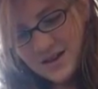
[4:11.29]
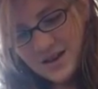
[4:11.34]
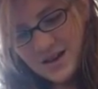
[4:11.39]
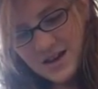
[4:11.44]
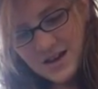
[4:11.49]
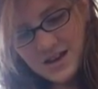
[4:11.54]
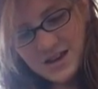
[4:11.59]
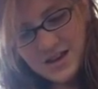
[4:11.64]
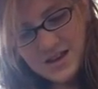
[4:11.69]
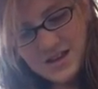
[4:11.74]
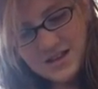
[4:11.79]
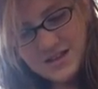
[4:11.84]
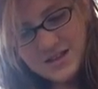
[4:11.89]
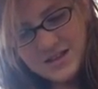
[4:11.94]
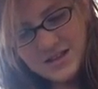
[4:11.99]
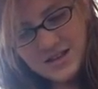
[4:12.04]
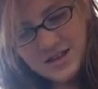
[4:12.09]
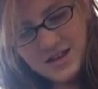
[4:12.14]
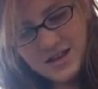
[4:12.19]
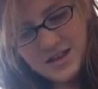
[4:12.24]
And
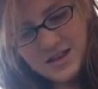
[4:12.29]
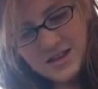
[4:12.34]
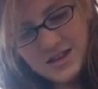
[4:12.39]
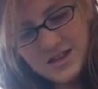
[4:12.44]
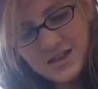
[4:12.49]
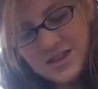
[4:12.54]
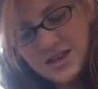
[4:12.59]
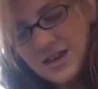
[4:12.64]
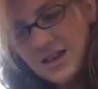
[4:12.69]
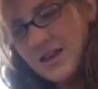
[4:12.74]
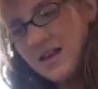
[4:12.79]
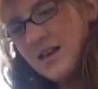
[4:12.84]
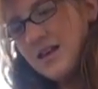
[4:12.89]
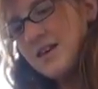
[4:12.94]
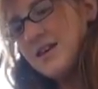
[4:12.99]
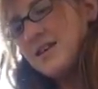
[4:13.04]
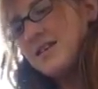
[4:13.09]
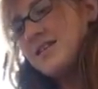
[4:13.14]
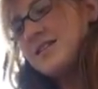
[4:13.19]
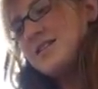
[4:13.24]
it's in the
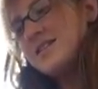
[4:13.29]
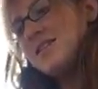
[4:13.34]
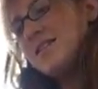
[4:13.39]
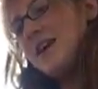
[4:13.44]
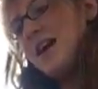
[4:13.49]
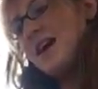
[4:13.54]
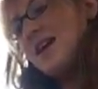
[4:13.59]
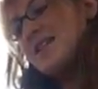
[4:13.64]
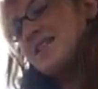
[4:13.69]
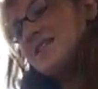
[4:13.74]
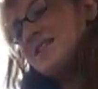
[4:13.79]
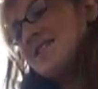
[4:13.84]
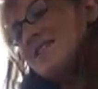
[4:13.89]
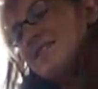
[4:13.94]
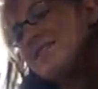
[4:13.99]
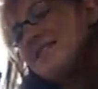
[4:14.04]
scent,